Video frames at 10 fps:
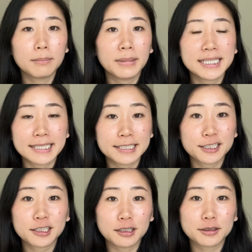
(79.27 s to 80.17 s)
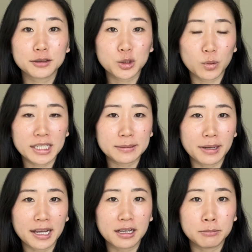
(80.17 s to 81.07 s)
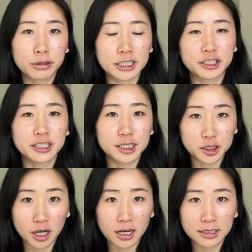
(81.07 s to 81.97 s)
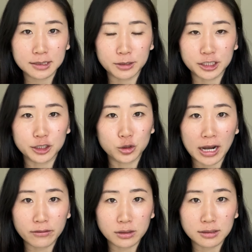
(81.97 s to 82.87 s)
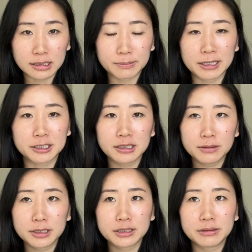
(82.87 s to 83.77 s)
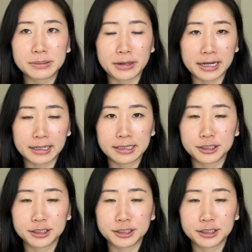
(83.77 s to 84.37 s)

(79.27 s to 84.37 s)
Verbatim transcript: My sister also swears by compression socks when she travels, especially when she was pregnant.